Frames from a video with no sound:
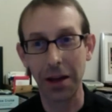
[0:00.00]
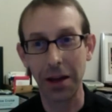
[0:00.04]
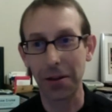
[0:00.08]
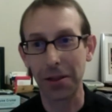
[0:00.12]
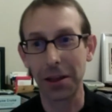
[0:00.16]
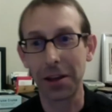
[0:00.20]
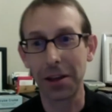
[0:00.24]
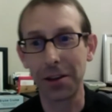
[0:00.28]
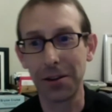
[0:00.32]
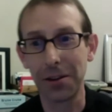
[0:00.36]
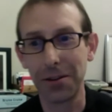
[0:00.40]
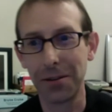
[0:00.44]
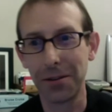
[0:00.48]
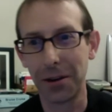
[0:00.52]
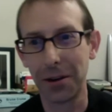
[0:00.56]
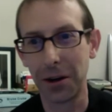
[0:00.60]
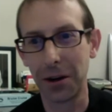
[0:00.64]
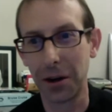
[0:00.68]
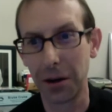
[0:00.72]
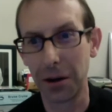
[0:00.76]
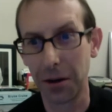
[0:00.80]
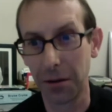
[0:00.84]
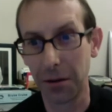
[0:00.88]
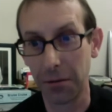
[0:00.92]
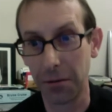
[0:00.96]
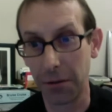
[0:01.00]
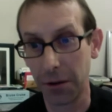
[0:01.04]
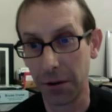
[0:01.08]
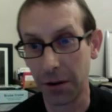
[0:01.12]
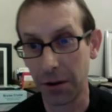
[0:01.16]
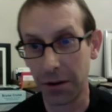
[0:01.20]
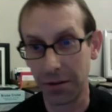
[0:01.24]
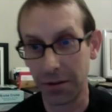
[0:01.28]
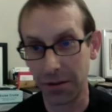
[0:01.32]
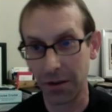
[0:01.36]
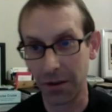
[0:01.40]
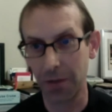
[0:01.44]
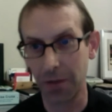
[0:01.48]
thank you very,
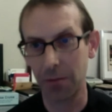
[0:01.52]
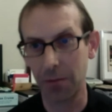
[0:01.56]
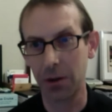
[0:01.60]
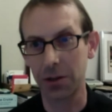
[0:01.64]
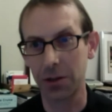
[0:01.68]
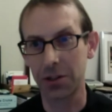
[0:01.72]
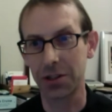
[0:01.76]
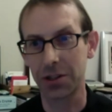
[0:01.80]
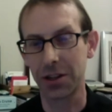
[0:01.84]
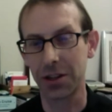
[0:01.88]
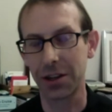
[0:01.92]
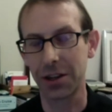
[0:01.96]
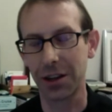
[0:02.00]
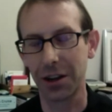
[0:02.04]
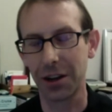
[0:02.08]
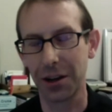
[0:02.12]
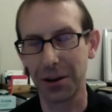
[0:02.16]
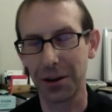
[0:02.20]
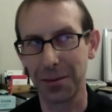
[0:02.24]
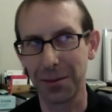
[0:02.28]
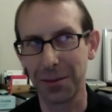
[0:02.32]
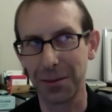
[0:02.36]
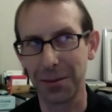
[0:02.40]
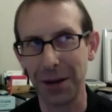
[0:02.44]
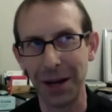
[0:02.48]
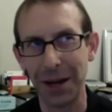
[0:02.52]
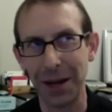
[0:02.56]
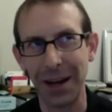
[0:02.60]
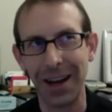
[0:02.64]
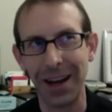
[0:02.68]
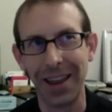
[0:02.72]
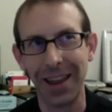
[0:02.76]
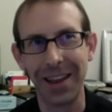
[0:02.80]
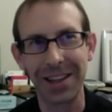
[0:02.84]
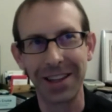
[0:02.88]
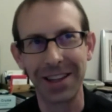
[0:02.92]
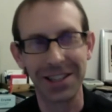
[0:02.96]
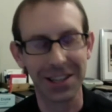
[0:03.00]
very much.
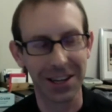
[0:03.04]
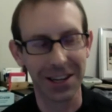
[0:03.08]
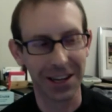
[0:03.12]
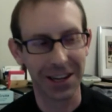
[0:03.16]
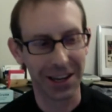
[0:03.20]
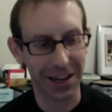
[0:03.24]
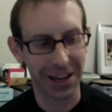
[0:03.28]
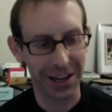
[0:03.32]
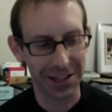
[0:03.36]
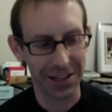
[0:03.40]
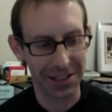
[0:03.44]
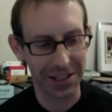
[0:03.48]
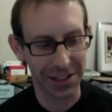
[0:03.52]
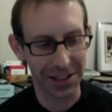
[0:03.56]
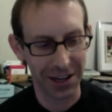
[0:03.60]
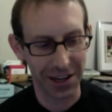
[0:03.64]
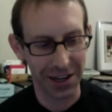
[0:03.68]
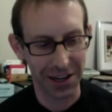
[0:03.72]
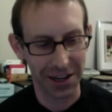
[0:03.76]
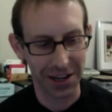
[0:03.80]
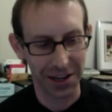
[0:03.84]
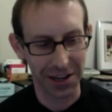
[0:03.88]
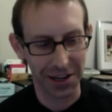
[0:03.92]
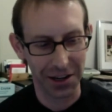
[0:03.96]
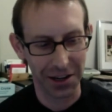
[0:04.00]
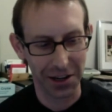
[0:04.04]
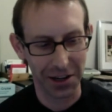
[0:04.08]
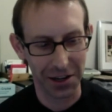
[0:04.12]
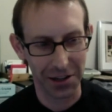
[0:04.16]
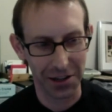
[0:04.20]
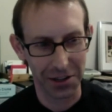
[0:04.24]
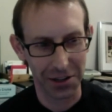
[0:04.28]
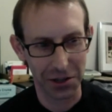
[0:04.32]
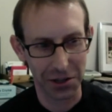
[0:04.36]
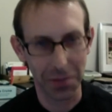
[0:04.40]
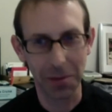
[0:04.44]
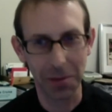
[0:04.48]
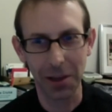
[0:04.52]
It's a
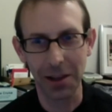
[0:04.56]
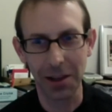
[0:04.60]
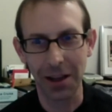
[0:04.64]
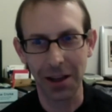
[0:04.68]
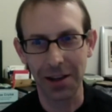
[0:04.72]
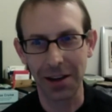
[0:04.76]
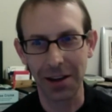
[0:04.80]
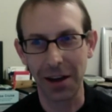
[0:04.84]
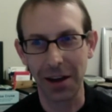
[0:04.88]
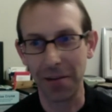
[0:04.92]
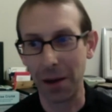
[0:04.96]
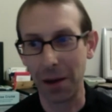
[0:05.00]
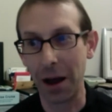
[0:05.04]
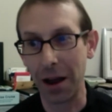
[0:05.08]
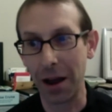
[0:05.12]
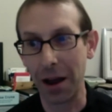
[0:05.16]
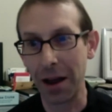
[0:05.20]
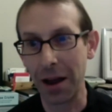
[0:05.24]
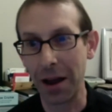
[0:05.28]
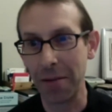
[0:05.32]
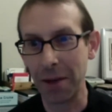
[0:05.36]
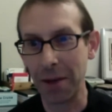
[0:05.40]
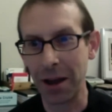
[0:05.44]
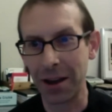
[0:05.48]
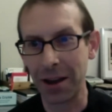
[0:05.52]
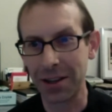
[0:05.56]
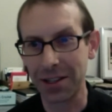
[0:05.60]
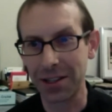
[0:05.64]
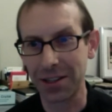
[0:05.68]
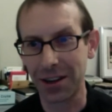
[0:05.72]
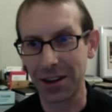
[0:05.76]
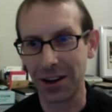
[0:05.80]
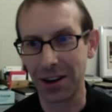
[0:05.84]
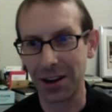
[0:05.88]
something that I am asked